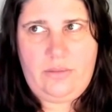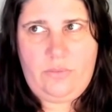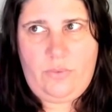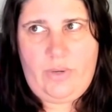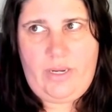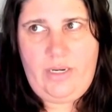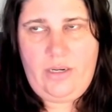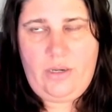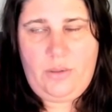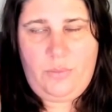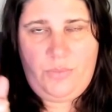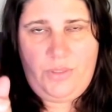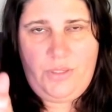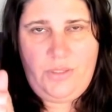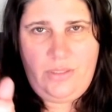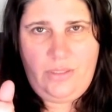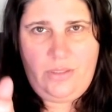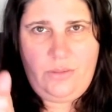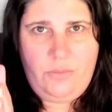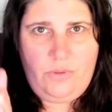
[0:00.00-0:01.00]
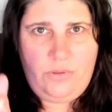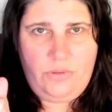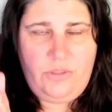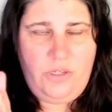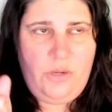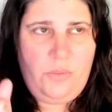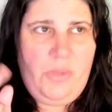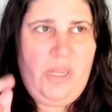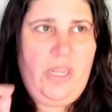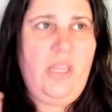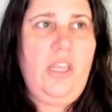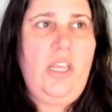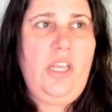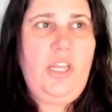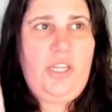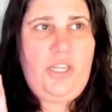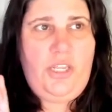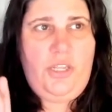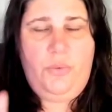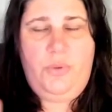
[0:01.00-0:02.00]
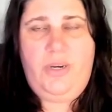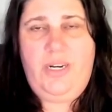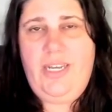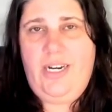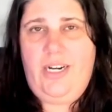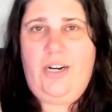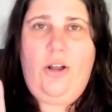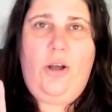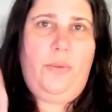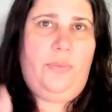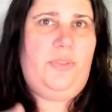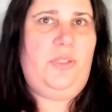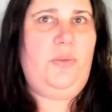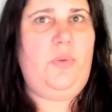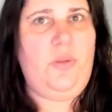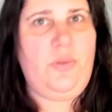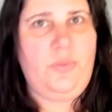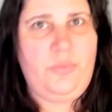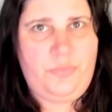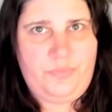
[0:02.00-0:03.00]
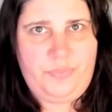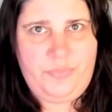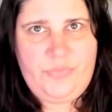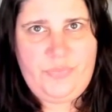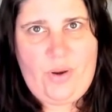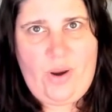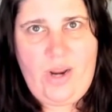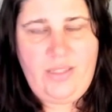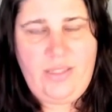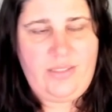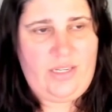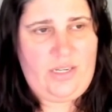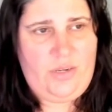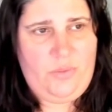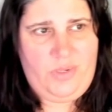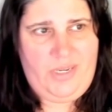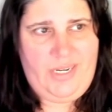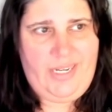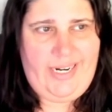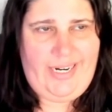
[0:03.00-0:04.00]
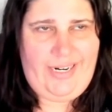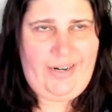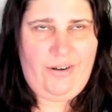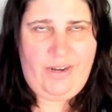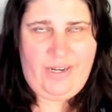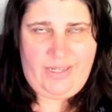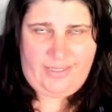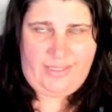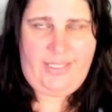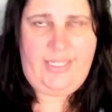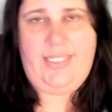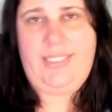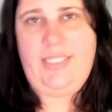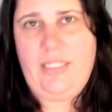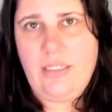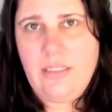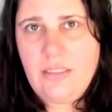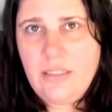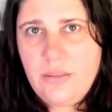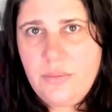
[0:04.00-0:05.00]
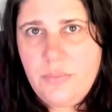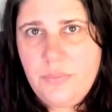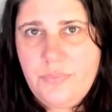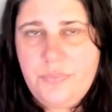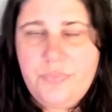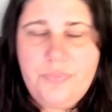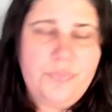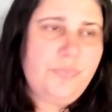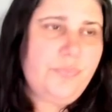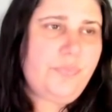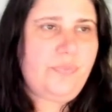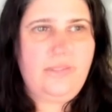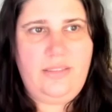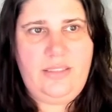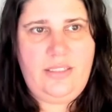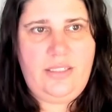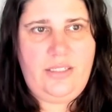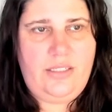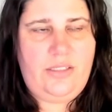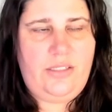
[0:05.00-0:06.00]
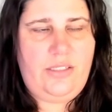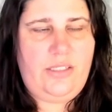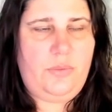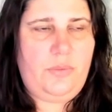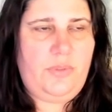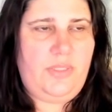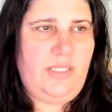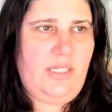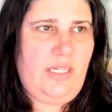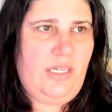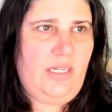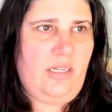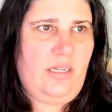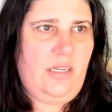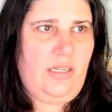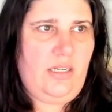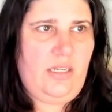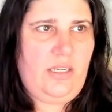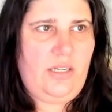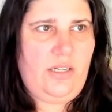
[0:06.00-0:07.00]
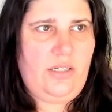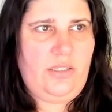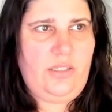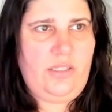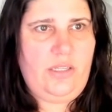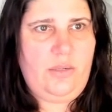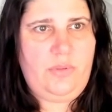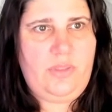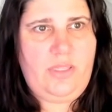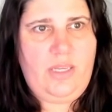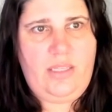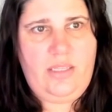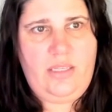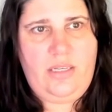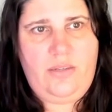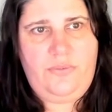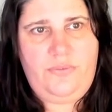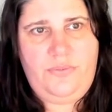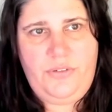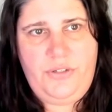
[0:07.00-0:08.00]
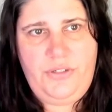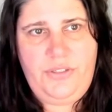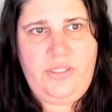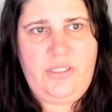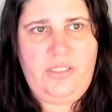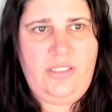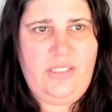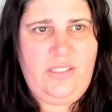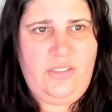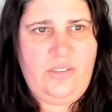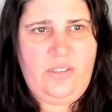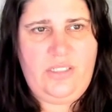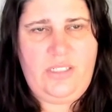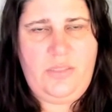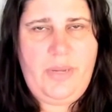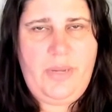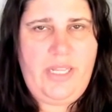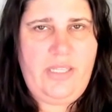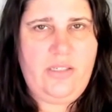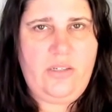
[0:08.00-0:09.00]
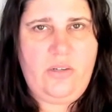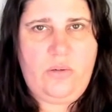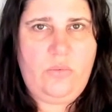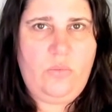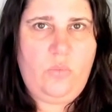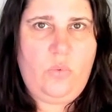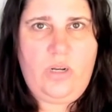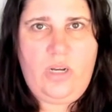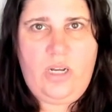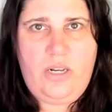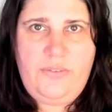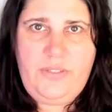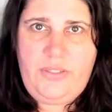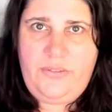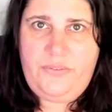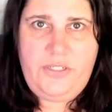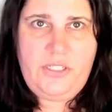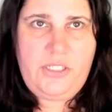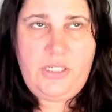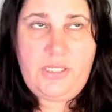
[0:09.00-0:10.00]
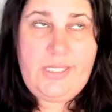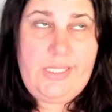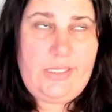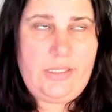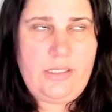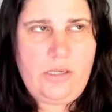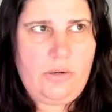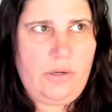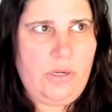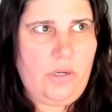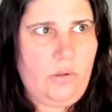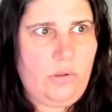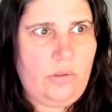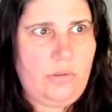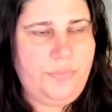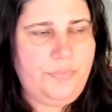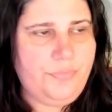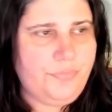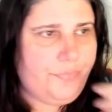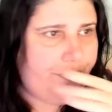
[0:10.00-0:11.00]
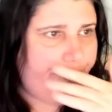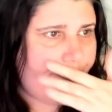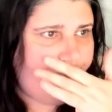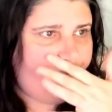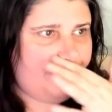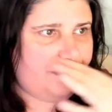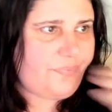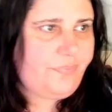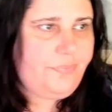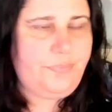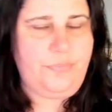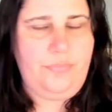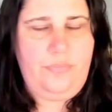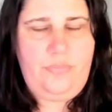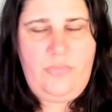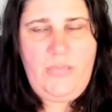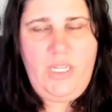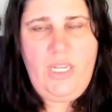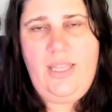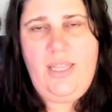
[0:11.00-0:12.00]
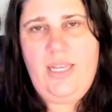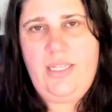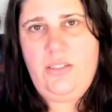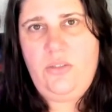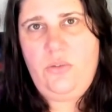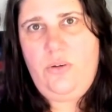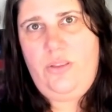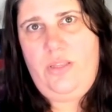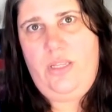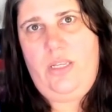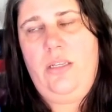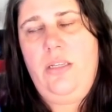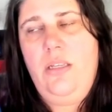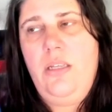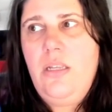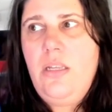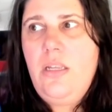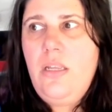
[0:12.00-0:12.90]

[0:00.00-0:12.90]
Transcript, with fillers: Wait, I'm using the wrong term here. You want to get it optimal, right? So you want to get it nice and acidic. You can do that with zinc. You can do that with other foods. It just sort of depends on what kind of a deficiency is going on, that sort of thing.